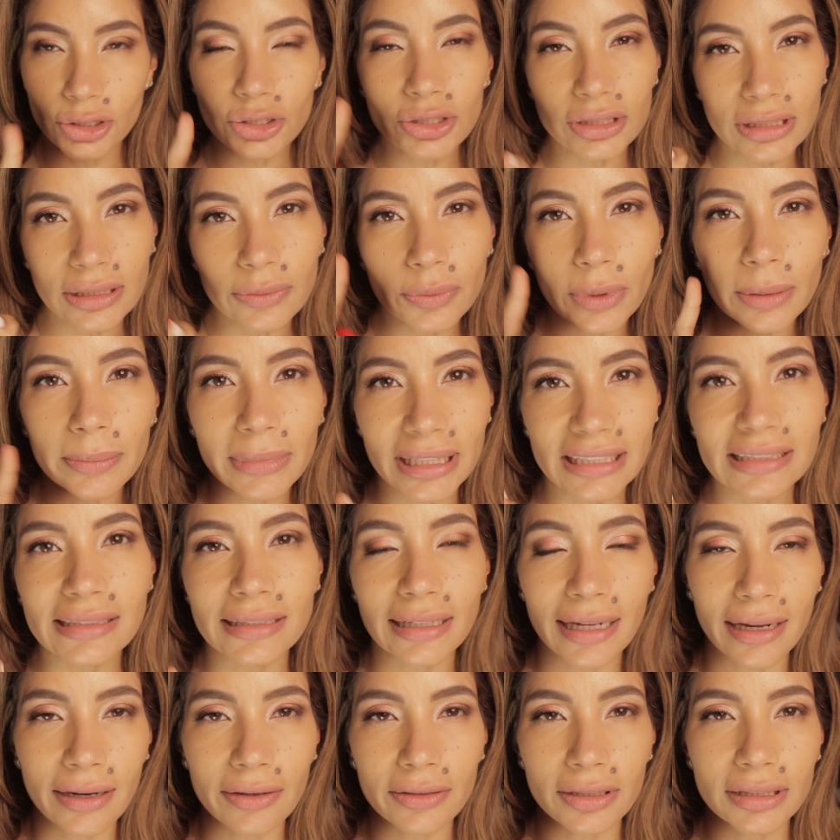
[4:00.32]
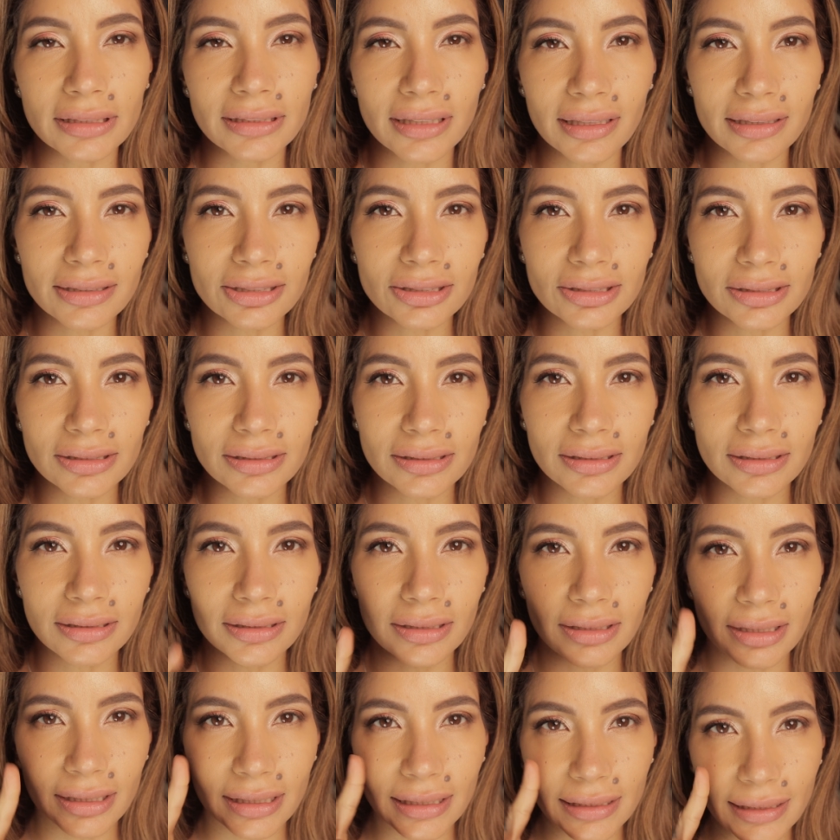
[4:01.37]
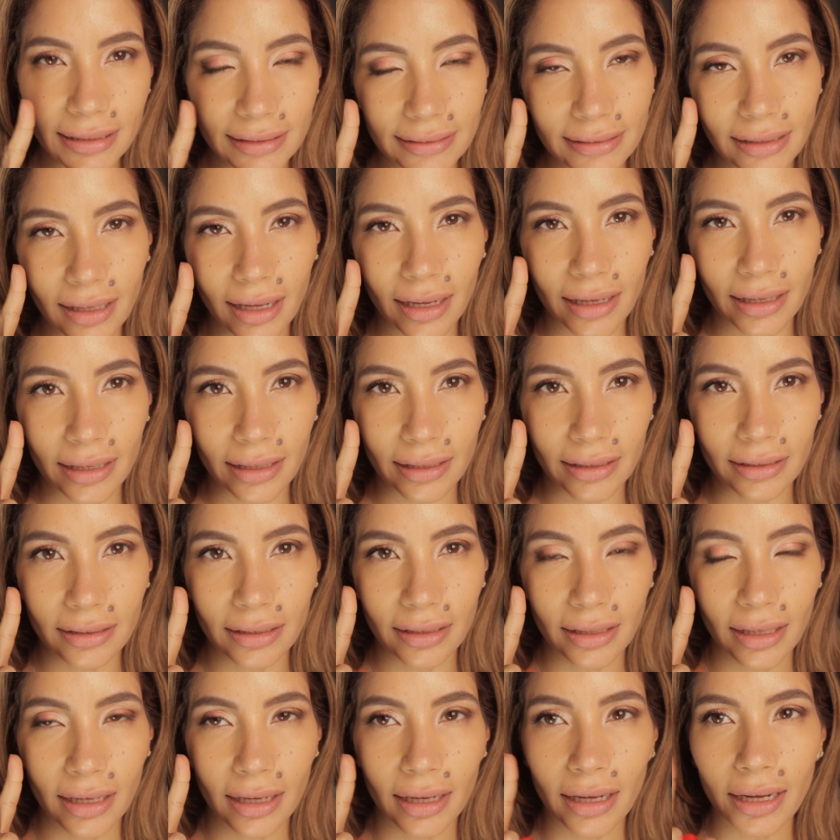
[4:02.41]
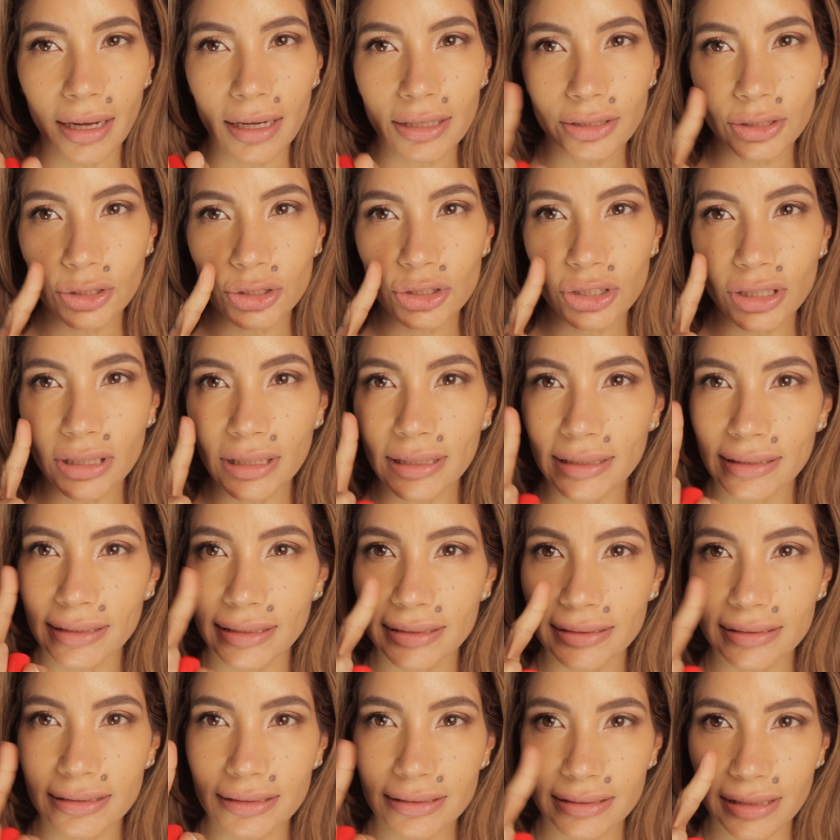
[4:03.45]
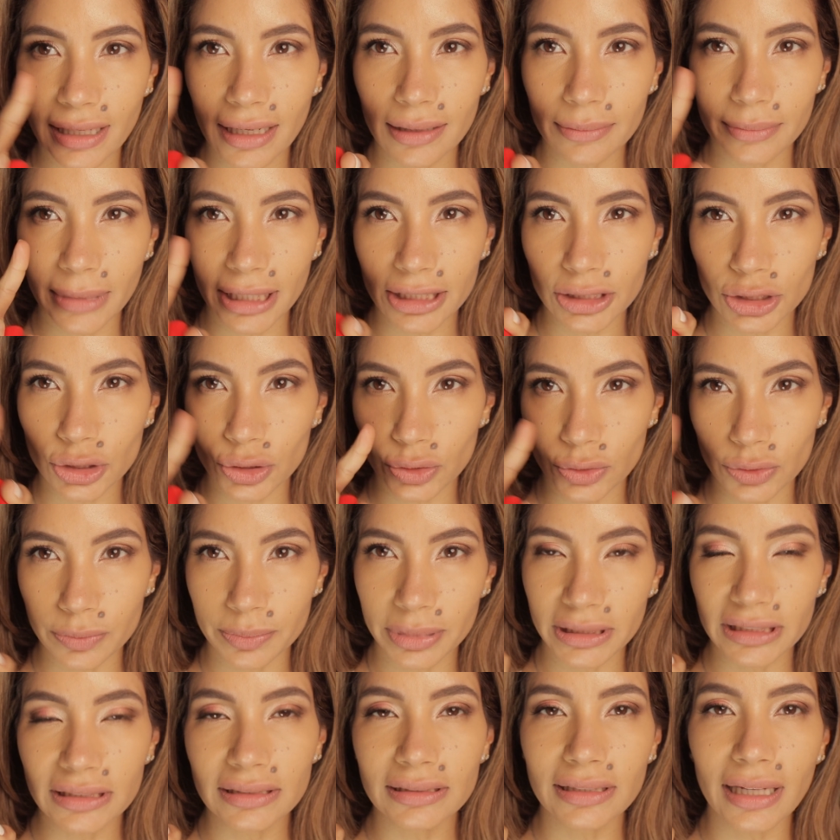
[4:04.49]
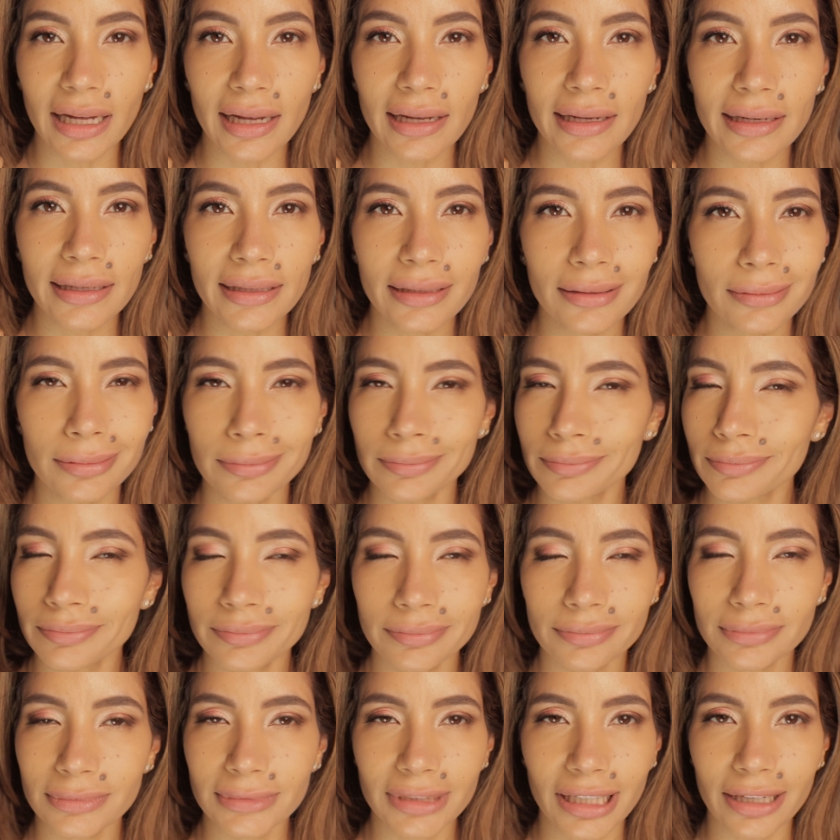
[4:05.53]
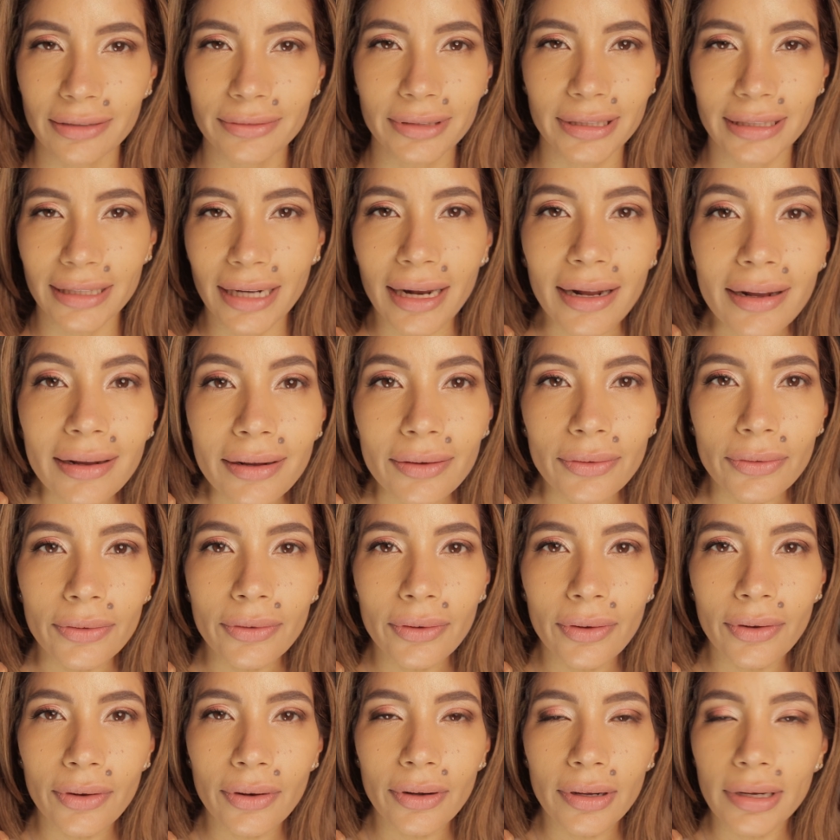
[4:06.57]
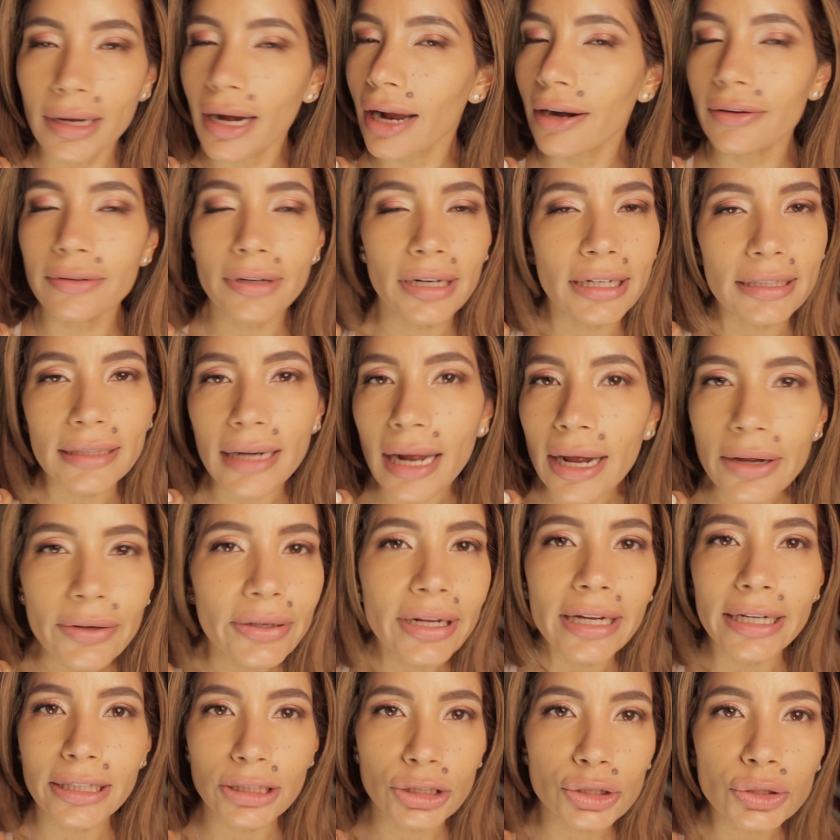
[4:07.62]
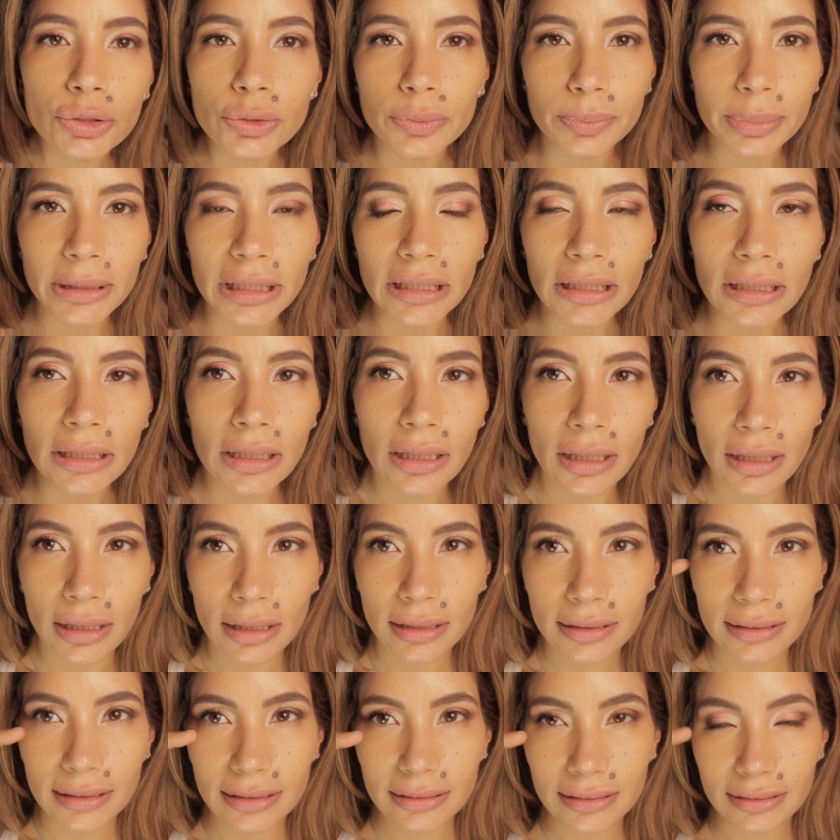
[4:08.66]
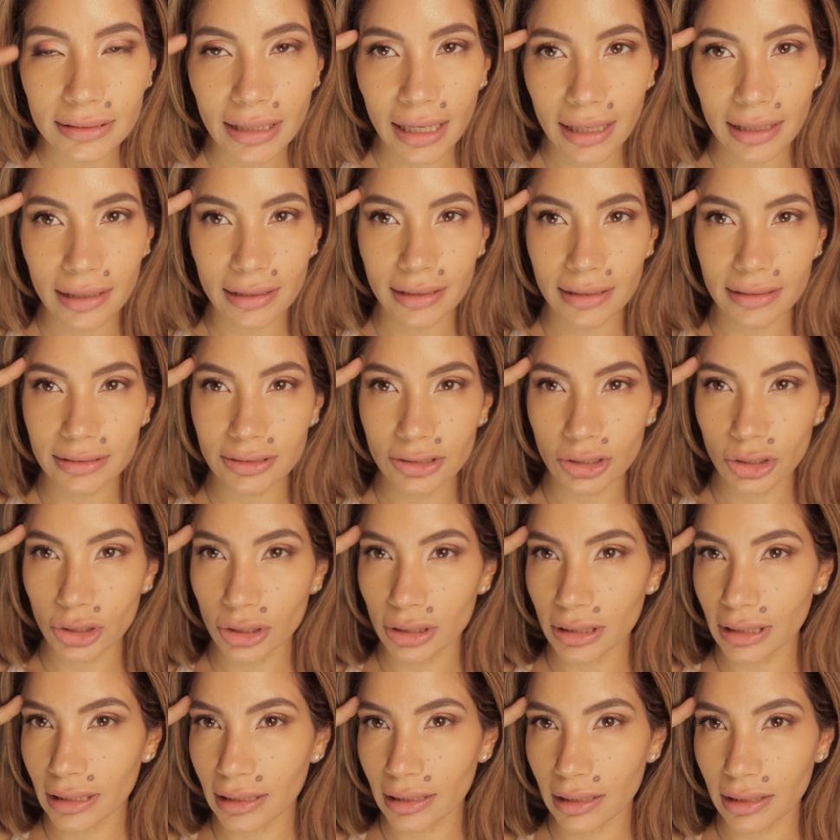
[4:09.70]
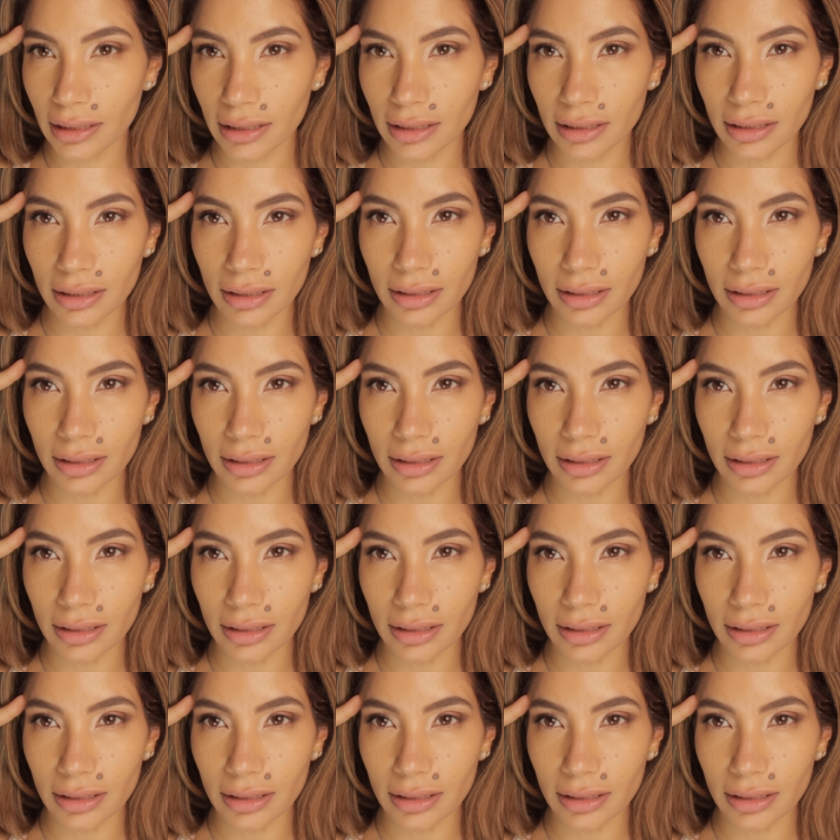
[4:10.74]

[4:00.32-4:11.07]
see what mascara does? Look at this eye. And usually this is like my droopy side. Not right now. Not right now, it ain't droopy. This side is looking